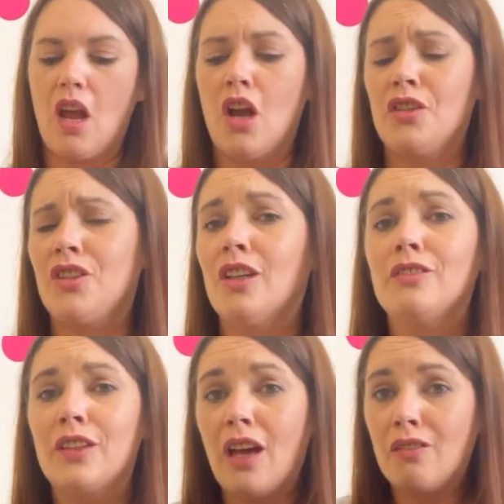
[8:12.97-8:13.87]
And don't
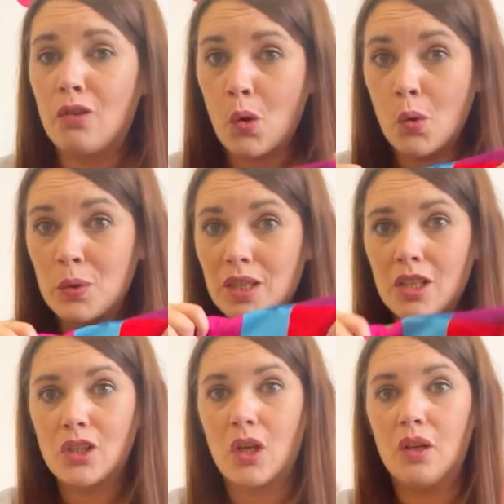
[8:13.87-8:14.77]
forget, of course,
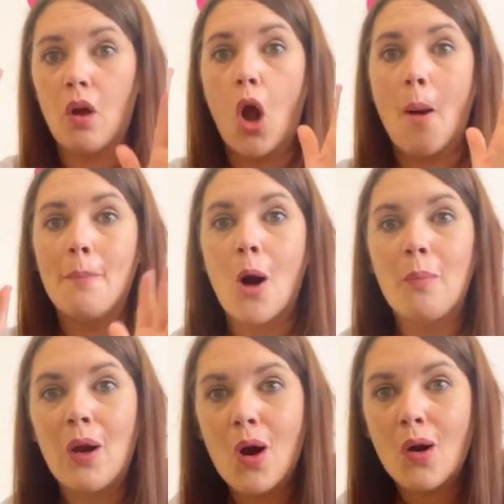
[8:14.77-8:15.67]
to pop
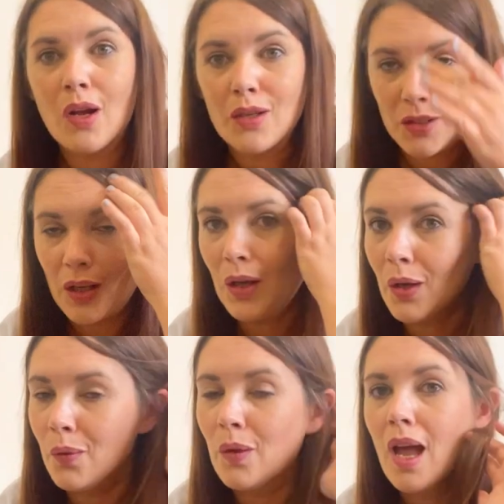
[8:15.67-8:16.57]
along
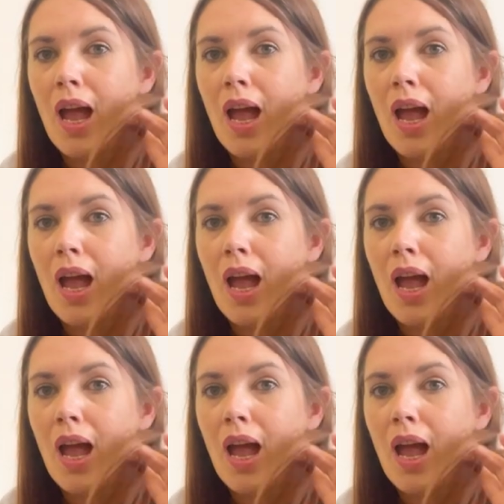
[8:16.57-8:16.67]
to